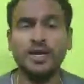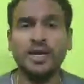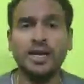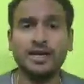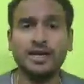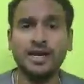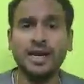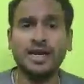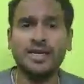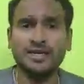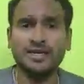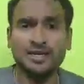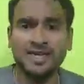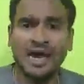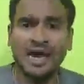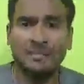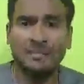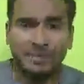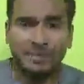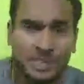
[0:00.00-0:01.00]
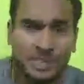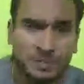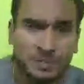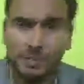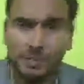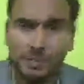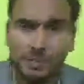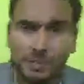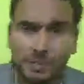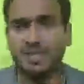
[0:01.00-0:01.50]
and to get the damn
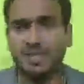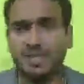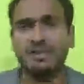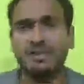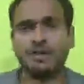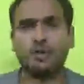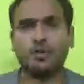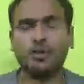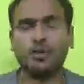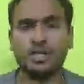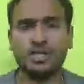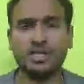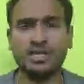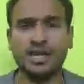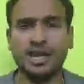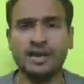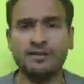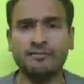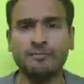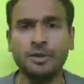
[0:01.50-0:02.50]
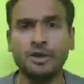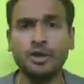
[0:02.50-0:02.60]
respect in recruiters' life,